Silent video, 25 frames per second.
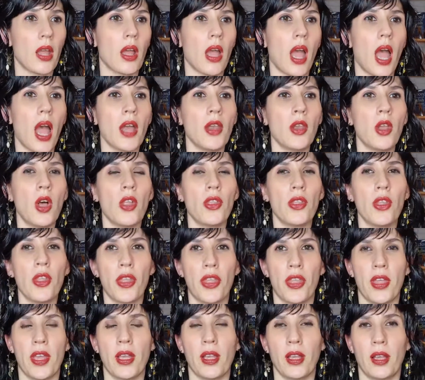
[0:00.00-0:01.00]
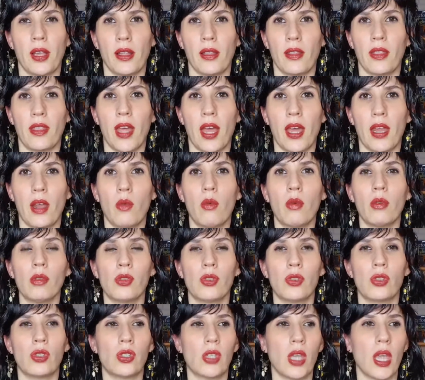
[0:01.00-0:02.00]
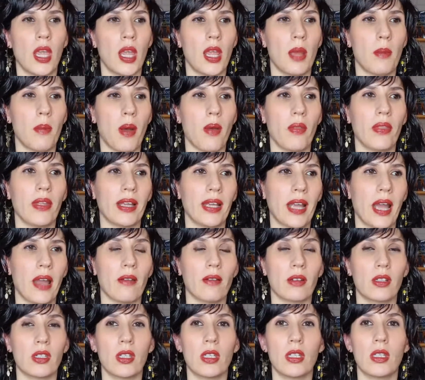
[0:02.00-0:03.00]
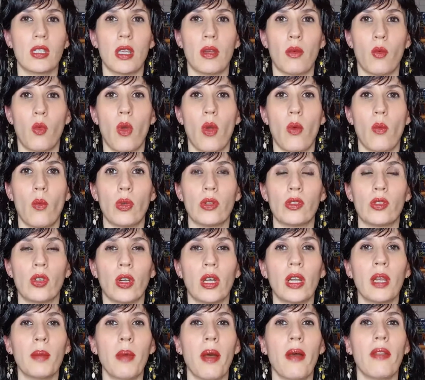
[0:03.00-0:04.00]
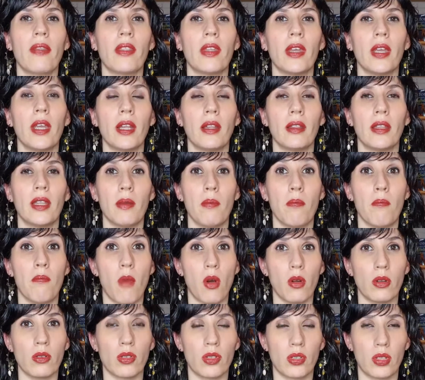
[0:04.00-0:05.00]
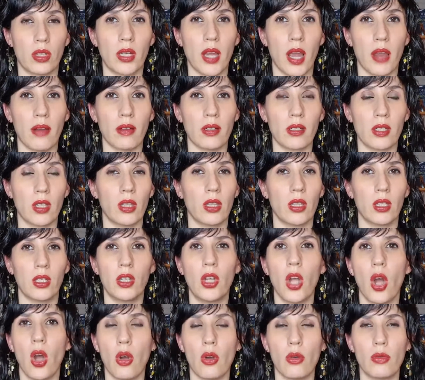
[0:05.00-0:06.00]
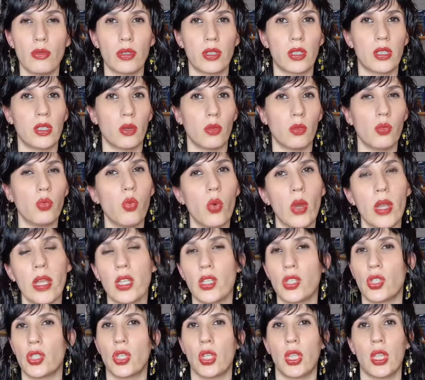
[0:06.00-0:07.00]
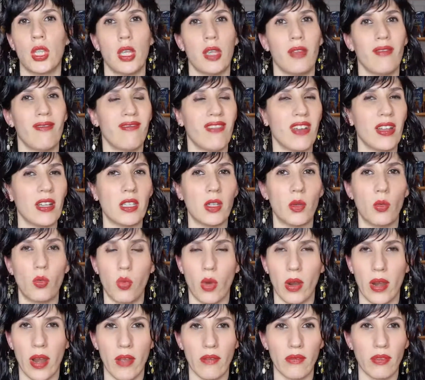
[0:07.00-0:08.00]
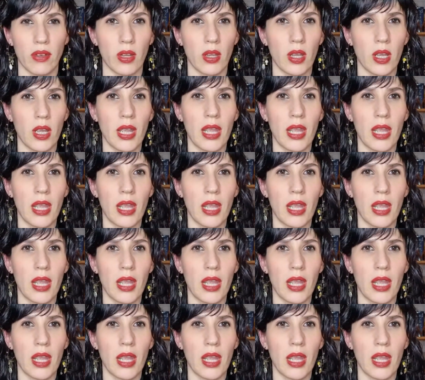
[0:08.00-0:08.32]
Another thing that I want to say about the characters, when we're talking about the monster character, the ghost, the witch, the inventive, whatever,